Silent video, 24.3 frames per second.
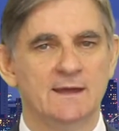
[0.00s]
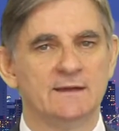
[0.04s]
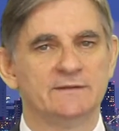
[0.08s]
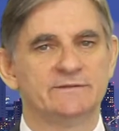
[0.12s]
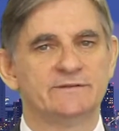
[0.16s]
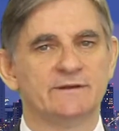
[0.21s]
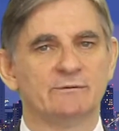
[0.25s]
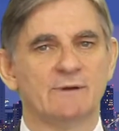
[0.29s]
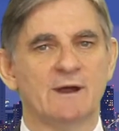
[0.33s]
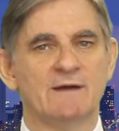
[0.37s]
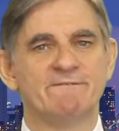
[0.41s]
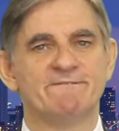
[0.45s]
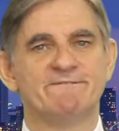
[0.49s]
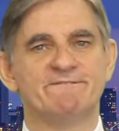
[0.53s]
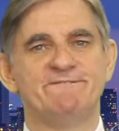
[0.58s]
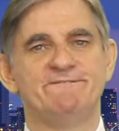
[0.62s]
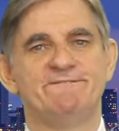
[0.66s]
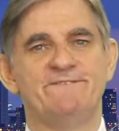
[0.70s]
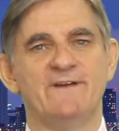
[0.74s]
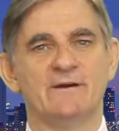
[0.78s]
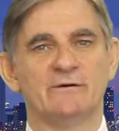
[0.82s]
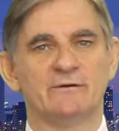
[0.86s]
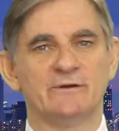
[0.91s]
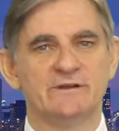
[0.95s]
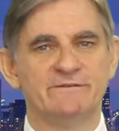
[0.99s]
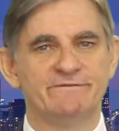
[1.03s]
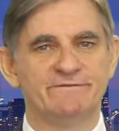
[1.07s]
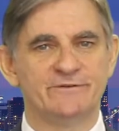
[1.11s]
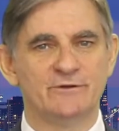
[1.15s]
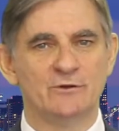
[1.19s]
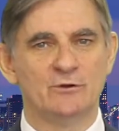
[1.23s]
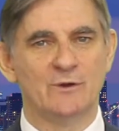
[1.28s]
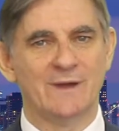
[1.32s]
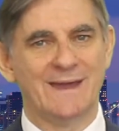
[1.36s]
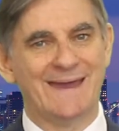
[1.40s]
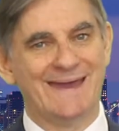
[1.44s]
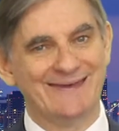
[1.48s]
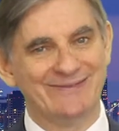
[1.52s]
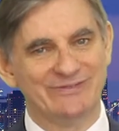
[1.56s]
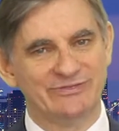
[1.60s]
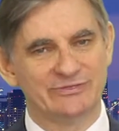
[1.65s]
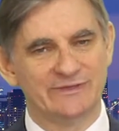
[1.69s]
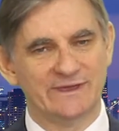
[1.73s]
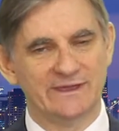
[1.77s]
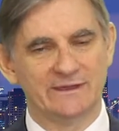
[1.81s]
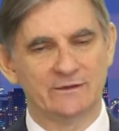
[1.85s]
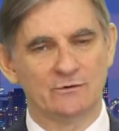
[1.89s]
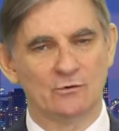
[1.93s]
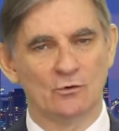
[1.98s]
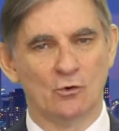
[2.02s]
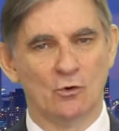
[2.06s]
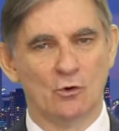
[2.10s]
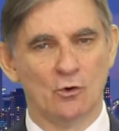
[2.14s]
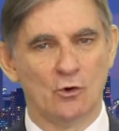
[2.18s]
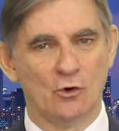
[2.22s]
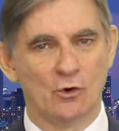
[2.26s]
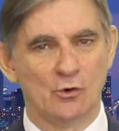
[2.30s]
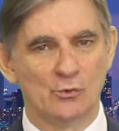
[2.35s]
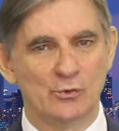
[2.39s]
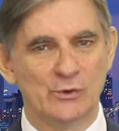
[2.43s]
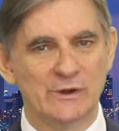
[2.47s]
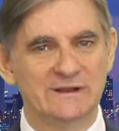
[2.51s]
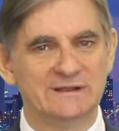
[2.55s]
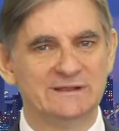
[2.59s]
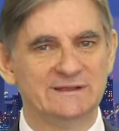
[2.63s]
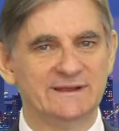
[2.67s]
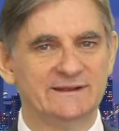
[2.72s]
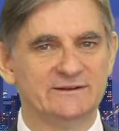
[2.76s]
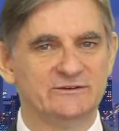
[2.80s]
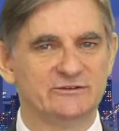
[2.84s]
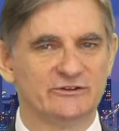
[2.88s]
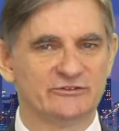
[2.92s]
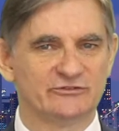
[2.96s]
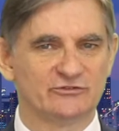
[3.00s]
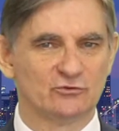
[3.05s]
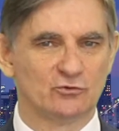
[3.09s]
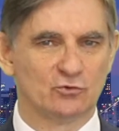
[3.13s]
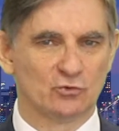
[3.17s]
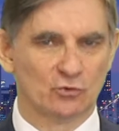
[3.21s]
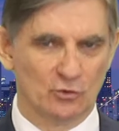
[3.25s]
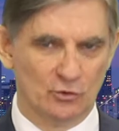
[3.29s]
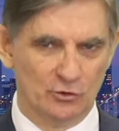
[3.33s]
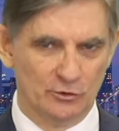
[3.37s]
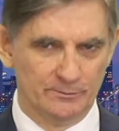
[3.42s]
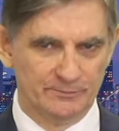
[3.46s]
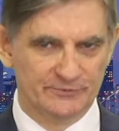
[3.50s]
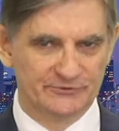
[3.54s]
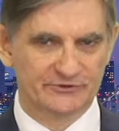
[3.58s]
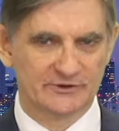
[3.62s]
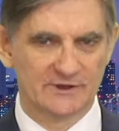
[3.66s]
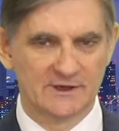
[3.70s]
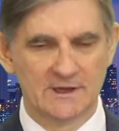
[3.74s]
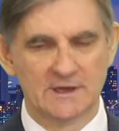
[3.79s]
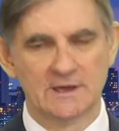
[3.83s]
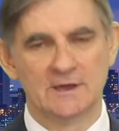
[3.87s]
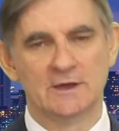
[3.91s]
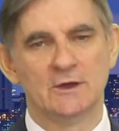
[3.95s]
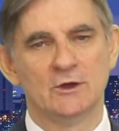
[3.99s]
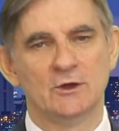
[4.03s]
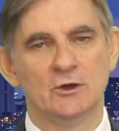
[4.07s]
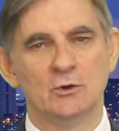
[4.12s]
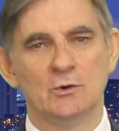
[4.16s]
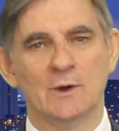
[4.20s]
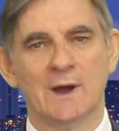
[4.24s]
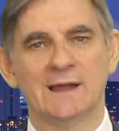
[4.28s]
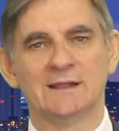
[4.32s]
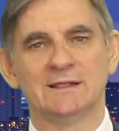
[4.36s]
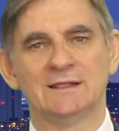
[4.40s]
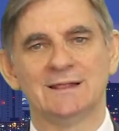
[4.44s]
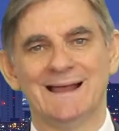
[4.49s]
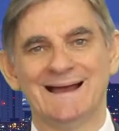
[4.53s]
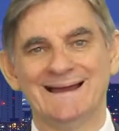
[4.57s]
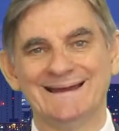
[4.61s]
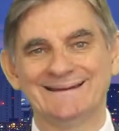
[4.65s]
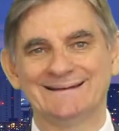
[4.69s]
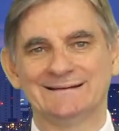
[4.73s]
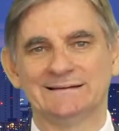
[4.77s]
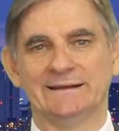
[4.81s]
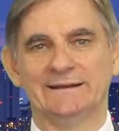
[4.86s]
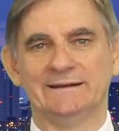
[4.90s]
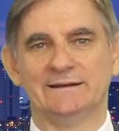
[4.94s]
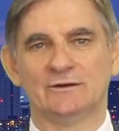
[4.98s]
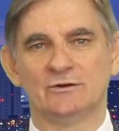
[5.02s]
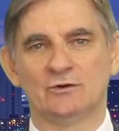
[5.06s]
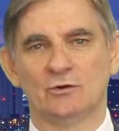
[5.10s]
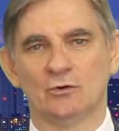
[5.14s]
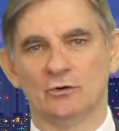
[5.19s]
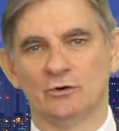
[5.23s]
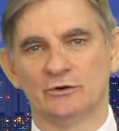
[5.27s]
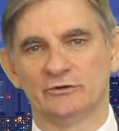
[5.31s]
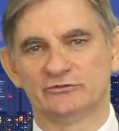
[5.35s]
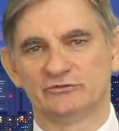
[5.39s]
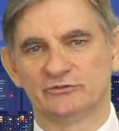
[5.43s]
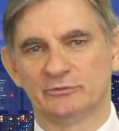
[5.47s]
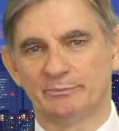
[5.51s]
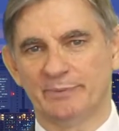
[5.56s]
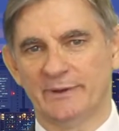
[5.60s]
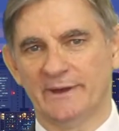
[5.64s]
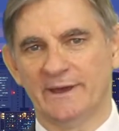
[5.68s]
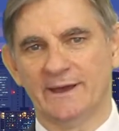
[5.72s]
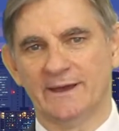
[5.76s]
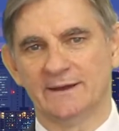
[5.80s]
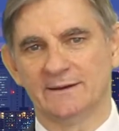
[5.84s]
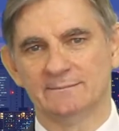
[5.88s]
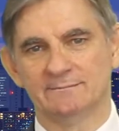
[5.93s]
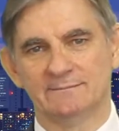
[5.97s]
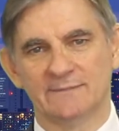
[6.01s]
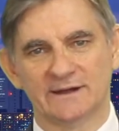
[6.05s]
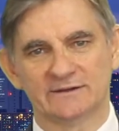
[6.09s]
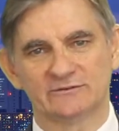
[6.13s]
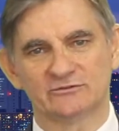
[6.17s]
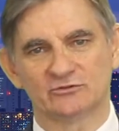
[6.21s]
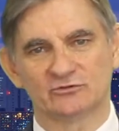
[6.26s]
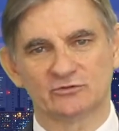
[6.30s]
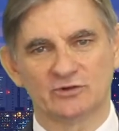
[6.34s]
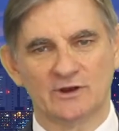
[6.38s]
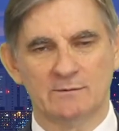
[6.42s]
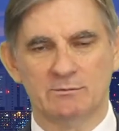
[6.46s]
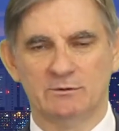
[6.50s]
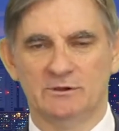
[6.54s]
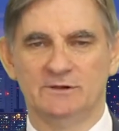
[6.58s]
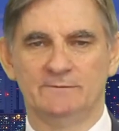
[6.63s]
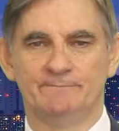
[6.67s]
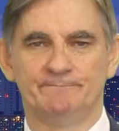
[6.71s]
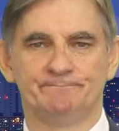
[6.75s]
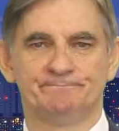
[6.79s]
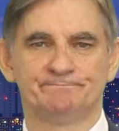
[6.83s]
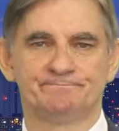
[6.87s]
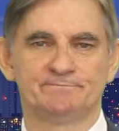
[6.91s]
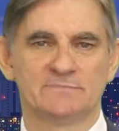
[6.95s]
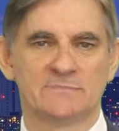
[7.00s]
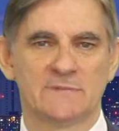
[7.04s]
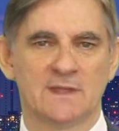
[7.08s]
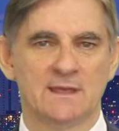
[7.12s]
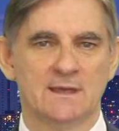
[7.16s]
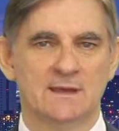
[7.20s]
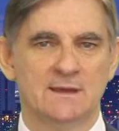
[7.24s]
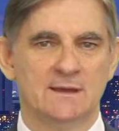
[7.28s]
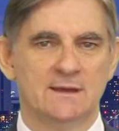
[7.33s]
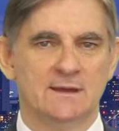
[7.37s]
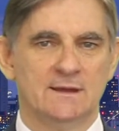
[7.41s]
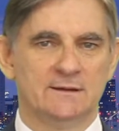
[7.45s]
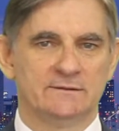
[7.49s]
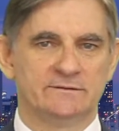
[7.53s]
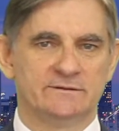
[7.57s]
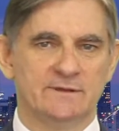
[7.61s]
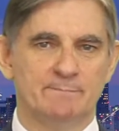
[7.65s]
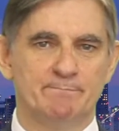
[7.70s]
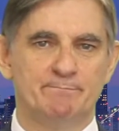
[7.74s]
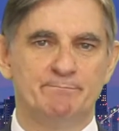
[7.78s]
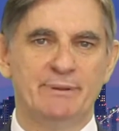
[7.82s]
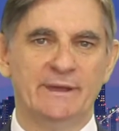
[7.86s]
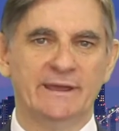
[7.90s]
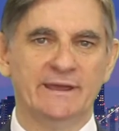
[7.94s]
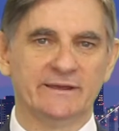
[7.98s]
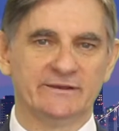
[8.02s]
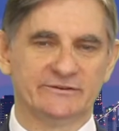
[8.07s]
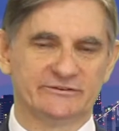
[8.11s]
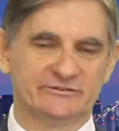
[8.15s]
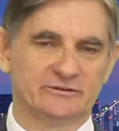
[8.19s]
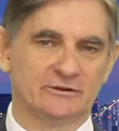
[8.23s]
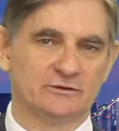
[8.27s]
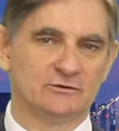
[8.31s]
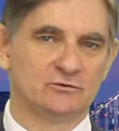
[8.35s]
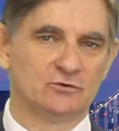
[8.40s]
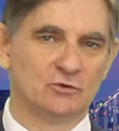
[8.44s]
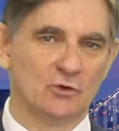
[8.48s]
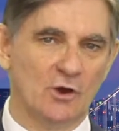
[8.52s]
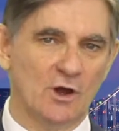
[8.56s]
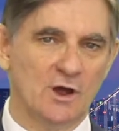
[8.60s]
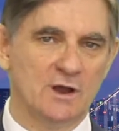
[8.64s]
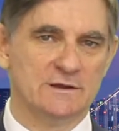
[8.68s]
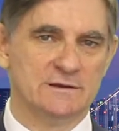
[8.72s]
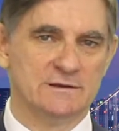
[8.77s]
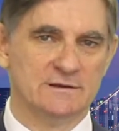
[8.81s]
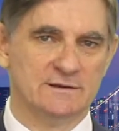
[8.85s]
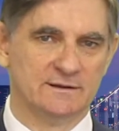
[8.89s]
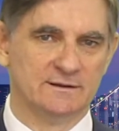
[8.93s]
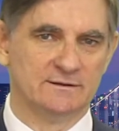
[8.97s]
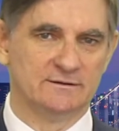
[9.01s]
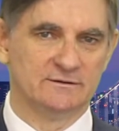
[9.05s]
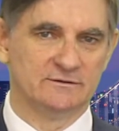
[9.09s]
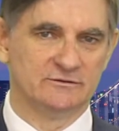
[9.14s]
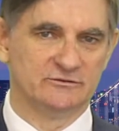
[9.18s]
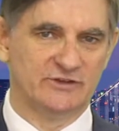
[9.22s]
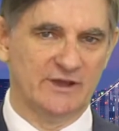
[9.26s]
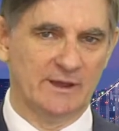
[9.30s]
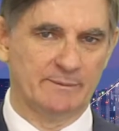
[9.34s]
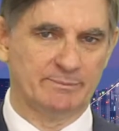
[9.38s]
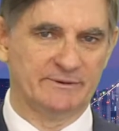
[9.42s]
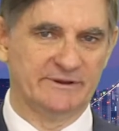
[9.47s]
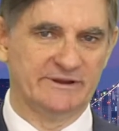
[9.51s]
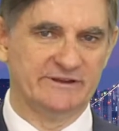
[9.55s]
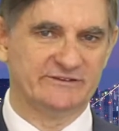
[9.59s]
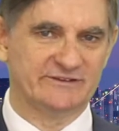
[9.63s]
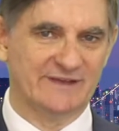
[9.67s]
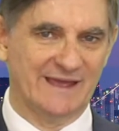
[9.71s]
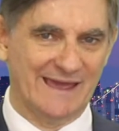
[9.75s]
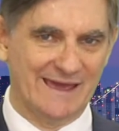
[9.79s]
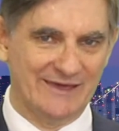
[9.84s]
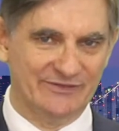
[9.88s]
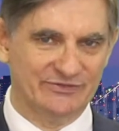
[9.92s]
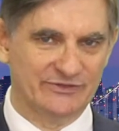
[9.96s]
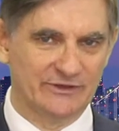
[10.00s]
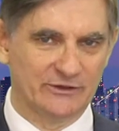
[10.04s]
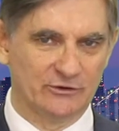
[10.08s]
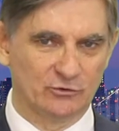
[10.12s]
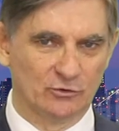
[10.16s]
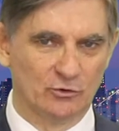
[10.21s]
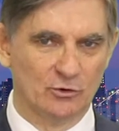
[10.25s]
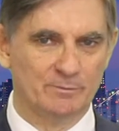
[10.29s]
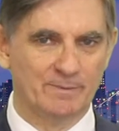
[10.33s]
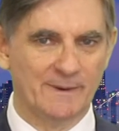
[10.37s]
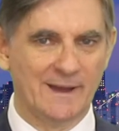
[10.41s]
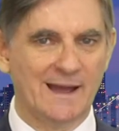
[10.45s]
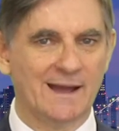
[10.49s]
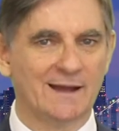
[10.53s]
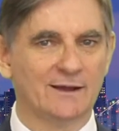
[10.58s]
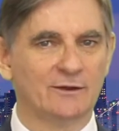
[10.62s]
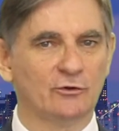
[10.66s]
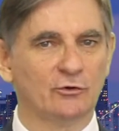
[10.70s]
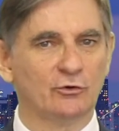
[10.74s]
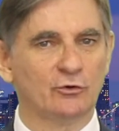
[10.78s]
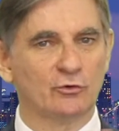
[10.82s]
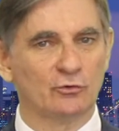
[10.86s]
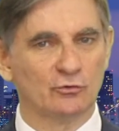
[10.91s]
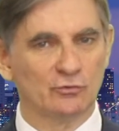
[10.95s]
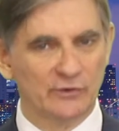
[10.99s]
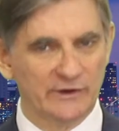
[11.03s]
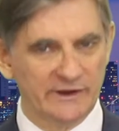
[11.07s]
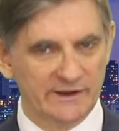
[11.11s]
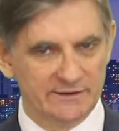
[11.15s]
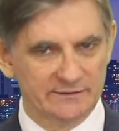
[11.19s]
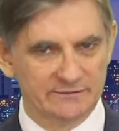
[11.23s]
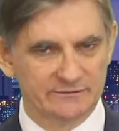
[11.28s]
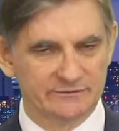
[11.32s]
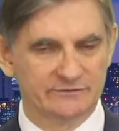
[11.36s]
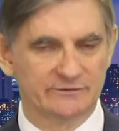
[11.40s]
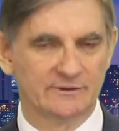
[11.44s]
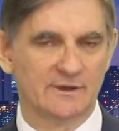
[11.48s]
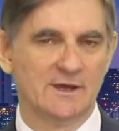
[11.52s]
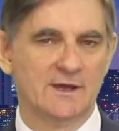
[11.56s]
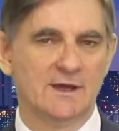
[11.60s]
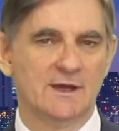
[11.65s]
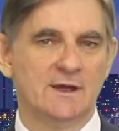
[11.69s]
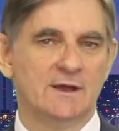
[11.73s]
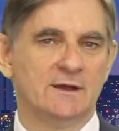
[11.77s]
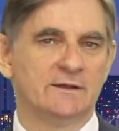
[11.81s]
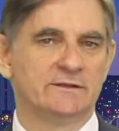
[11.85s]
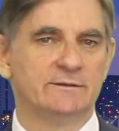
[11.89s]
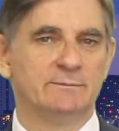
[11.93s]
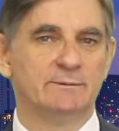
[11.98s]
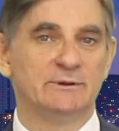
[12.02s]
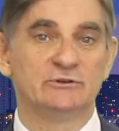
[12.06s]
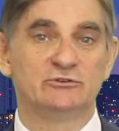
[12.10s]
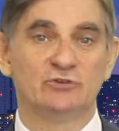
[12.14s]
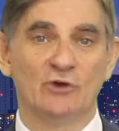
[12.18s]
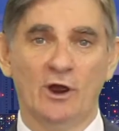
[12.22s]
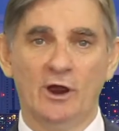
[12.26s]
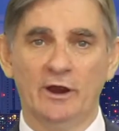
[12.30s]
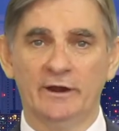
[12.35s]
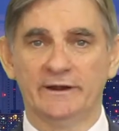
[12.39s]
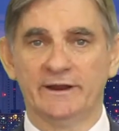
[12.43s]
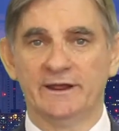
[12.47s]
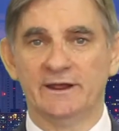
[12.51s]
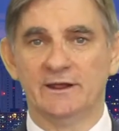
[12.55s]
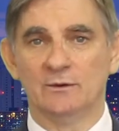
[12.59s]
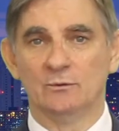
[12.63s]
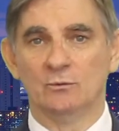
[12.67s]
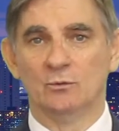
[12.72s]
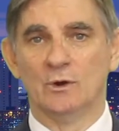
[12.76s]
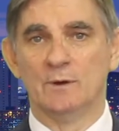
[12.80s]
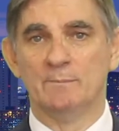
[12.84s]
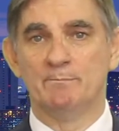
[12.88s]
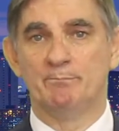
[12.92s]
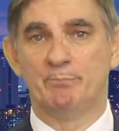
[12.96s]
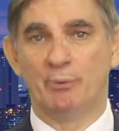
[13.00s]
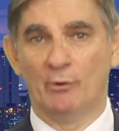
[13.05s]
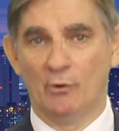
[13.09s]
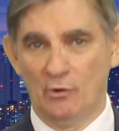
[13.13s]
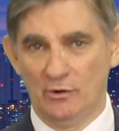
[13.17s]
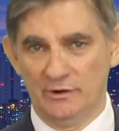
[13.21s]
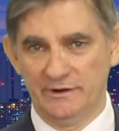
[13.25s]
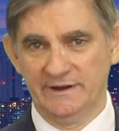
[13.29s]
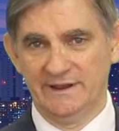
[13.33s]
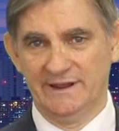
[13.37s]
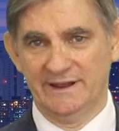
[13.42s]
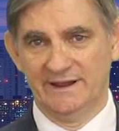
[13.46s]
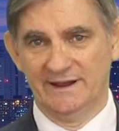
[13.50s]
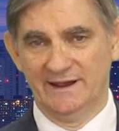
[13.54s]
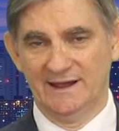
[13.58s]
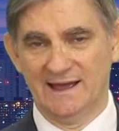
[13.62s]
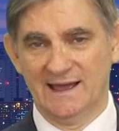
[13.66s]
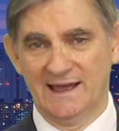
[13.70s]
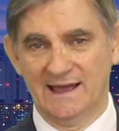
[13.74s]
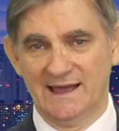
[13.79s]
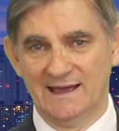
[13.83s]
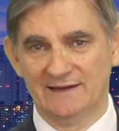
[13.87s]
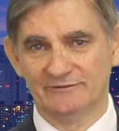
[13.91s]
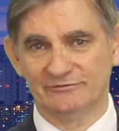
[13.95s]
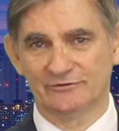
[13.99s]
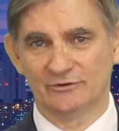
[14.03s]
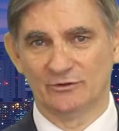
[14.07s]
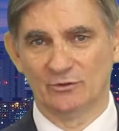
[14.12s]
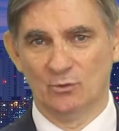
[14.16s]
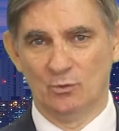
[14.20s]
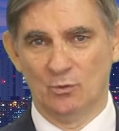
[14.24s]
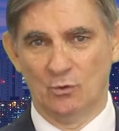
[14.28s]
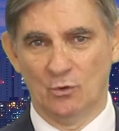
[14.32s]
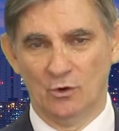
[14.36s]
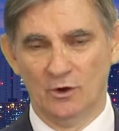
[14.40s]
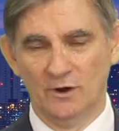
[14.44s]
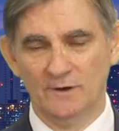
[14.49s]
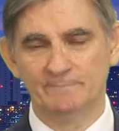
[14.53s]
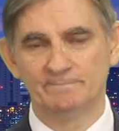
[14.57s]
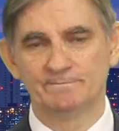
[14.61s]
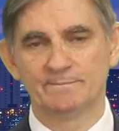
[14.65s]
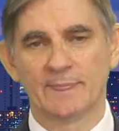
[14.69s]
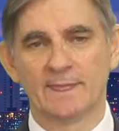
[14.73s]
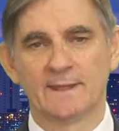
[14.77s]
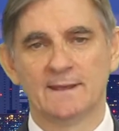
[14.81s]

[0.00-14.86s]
there are very few ethnic or religious groups who are likely to cause Japan much trouble. The biggest non-Japanese ethnic group are Koreans. The majority were born here after the war